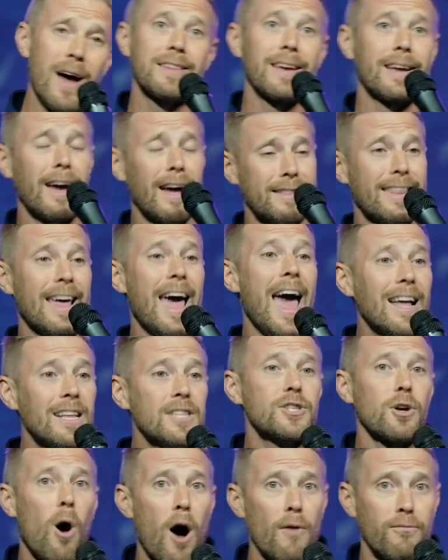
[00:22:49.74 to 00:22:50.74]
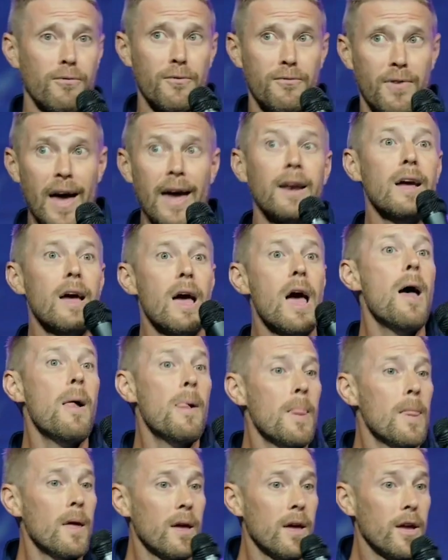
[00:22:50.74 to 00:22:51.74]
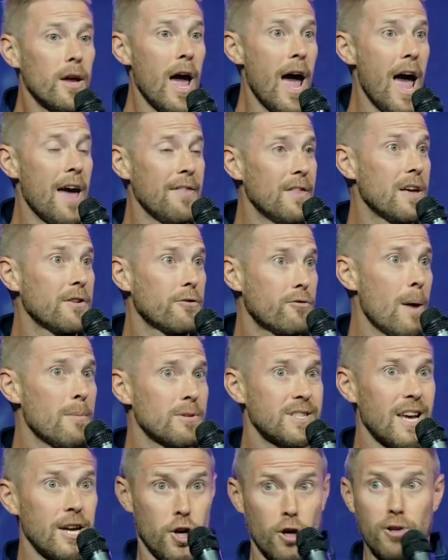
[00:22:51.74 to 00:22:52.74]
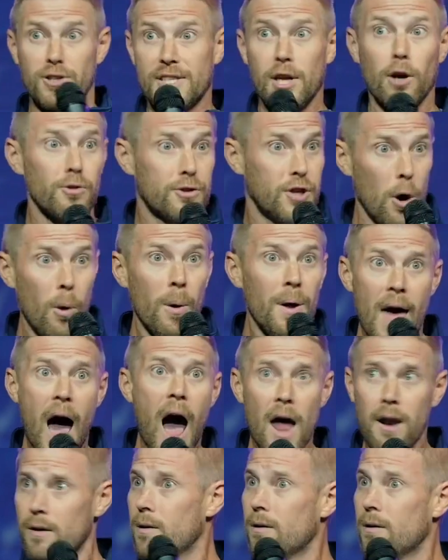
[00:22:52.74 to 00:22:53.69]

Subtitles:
to cut the ends off of it. And then Grandma's like, you're still doing that?